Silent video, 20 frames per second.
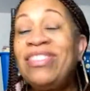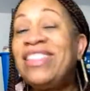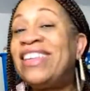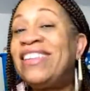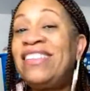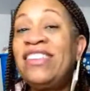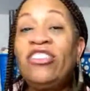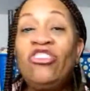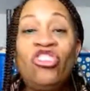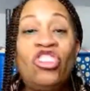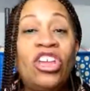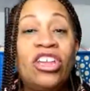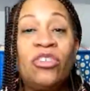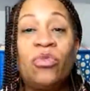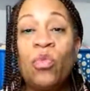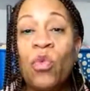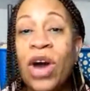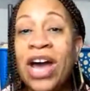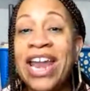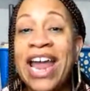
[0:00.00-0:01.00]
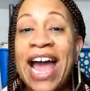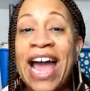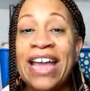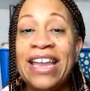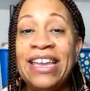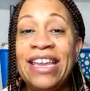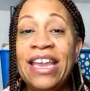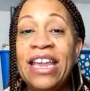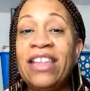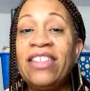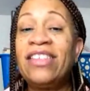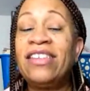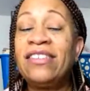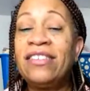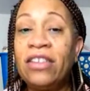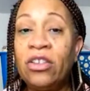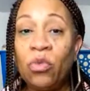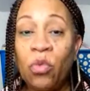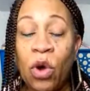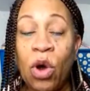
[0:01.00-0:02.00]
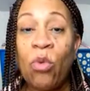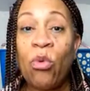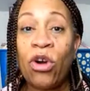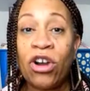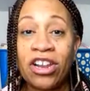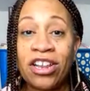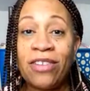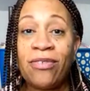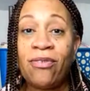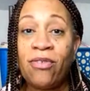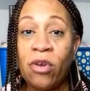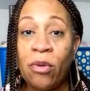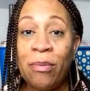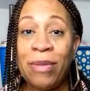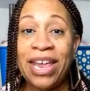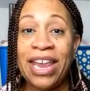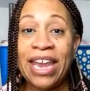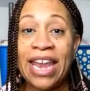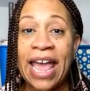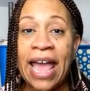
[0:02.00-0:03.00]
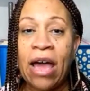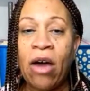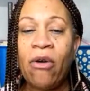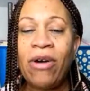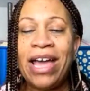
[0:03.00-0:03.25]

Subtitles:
This is just one idea. This is what works for me now.